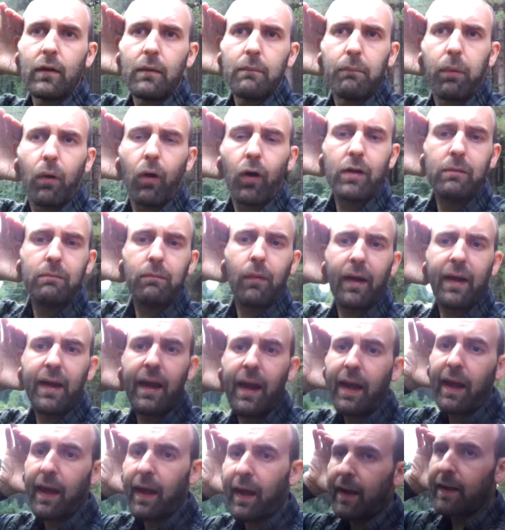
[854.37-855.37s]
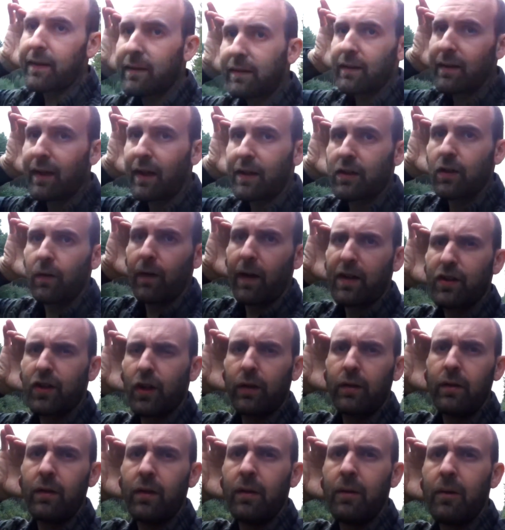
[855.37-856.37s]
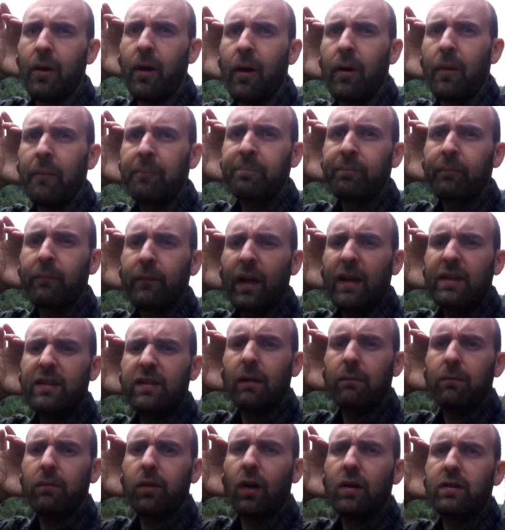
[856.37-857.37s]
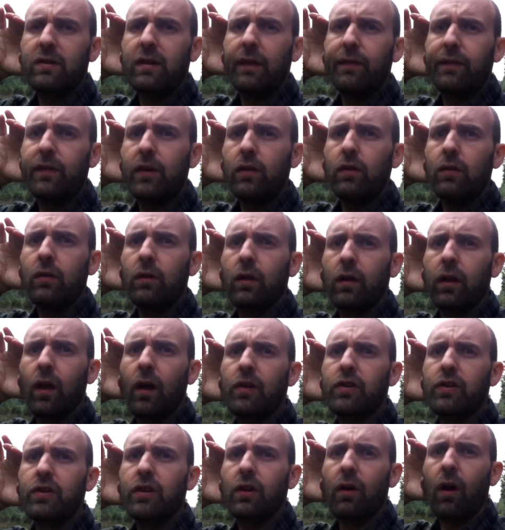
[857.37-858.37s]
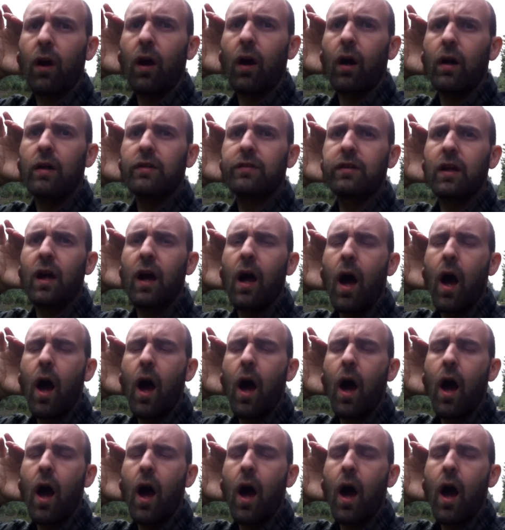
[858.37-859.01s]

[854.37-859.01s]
point my ear into that direction, and sometimes if you close your eyes